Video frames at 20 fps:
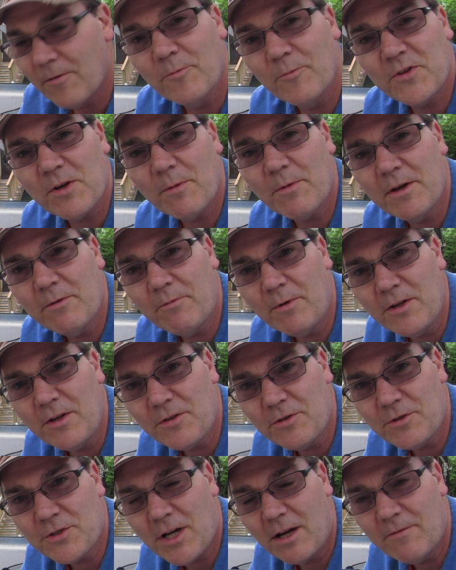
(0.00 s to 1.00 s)
From some of the
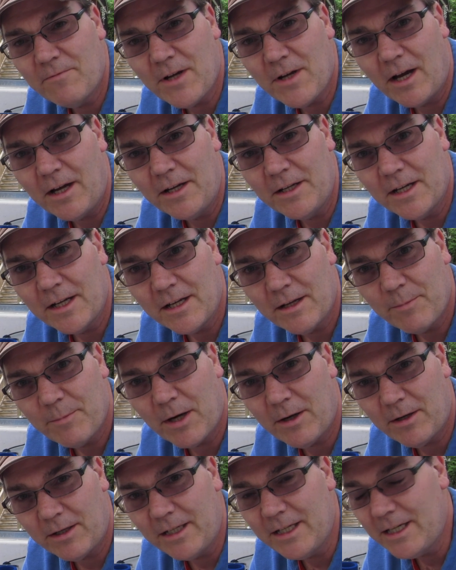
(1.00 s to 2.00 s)
research I've done,
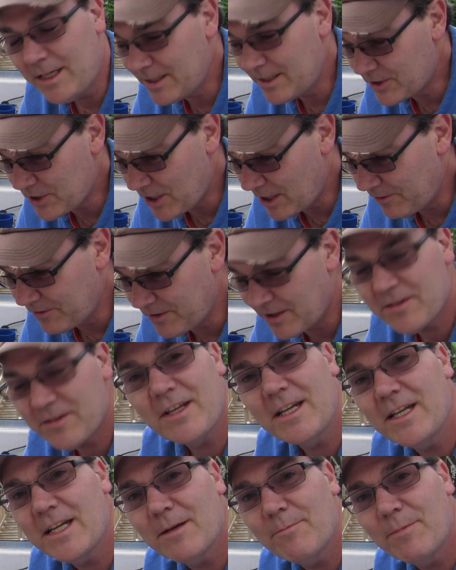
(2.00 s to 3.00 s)
apparently Channel
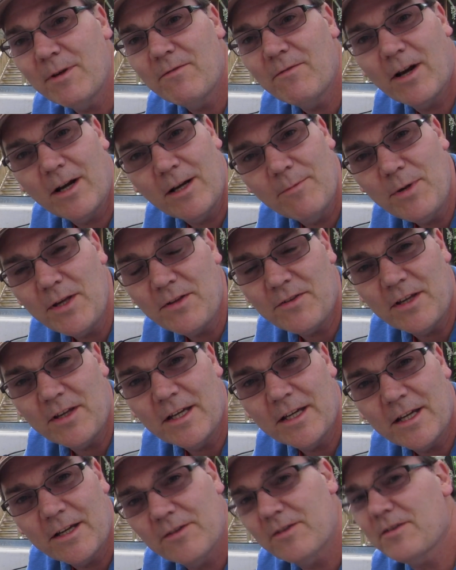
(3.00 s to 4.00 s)
16 can be very busy
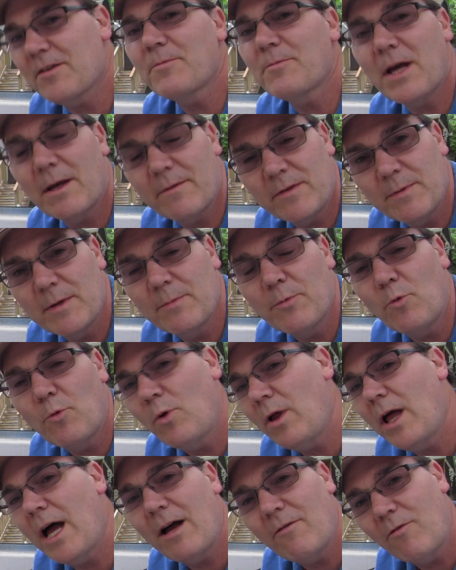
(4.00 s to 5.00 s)
because sometimes people
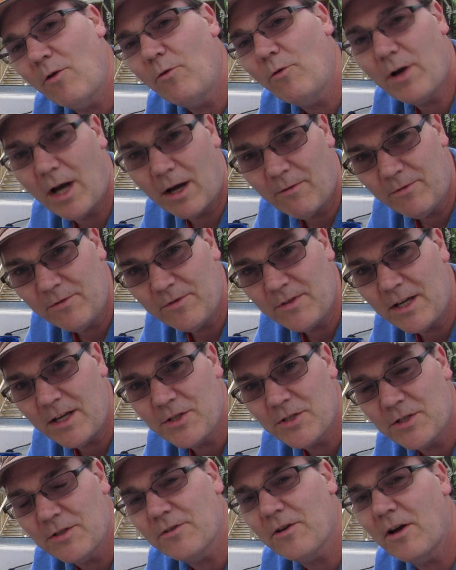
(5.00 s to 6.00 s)
will have whole
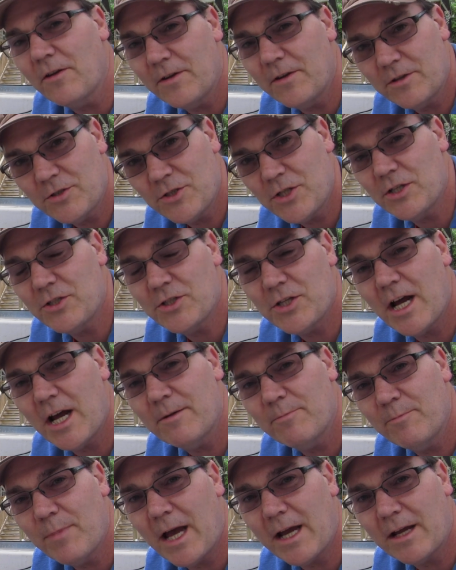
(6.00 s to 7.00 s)
conversations on there
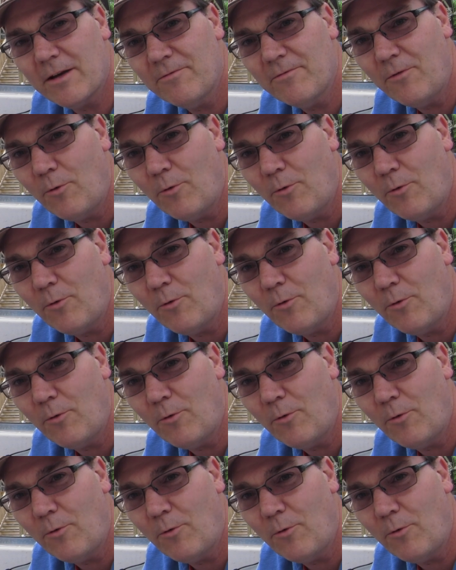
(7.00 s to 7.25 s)
chit-chatting back and